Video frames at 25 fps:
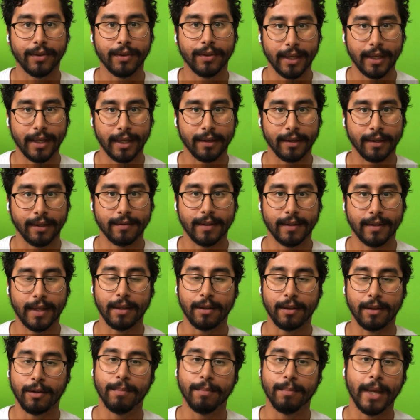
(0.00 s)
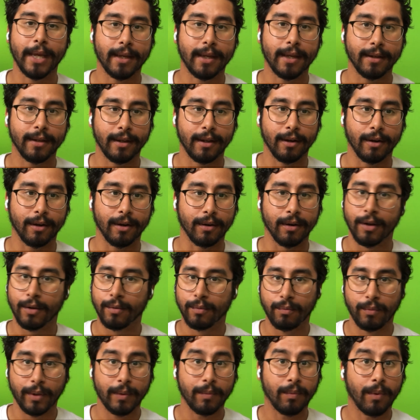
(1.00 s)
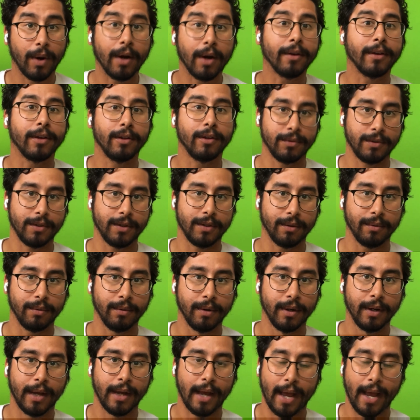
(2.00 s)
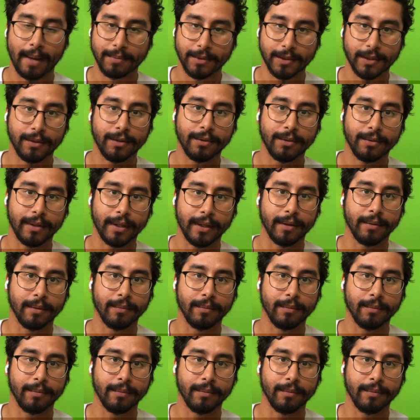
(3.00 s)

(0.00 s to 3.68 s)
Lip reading: things that you make in here, we want you to, absolutely.